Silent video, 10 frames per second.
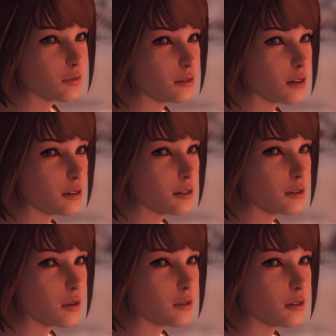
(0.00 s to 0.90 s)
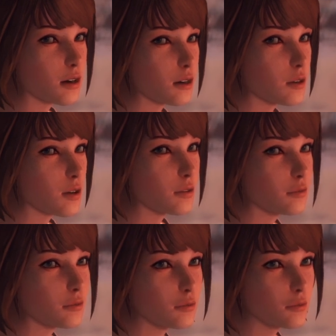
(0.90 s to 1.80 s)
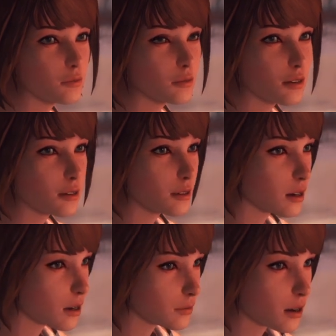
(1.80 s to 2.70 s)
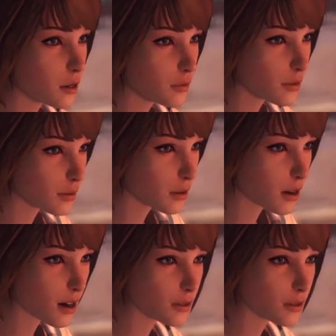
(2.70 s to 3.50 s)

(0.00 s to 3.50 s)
cut Nathan's head off. I just took a butterfly photo.